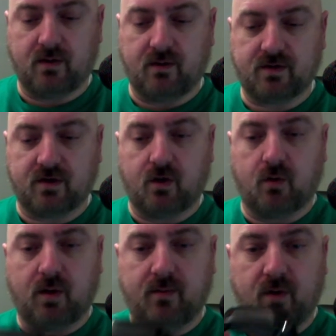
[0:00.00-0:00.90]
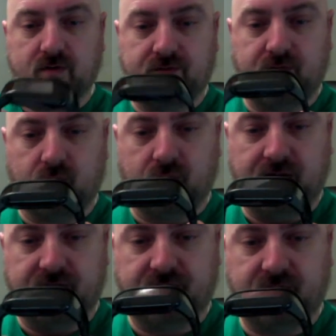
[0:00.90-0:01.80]
It's going to go around most of your
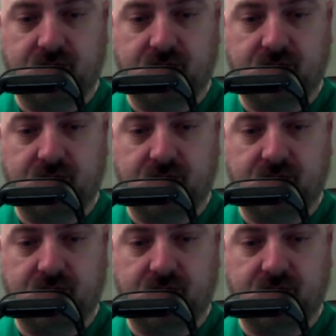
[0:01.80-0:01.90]
wrist.